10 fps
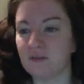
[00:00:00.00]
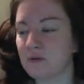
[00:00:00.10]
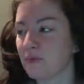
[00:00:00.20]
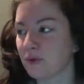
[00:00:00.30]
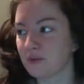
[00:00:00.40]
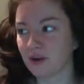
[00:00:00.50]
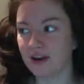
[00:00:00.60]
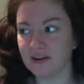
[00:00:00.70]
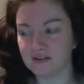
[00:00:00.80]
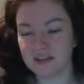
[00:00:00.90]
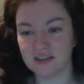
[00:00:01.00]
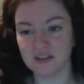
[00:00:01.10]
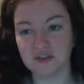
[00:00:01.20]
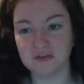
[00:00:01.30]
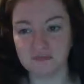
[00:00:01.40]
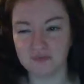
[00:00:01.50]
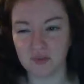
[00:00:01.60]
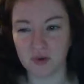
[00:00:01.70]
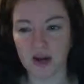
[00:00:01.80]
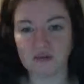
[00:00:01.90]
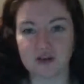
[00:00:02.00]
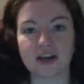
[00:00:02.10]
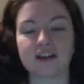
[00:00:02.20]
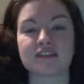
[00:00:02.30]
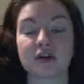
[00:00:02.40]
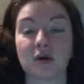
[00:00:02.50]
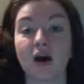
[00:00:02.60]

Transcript: We're both kind of still recovering, so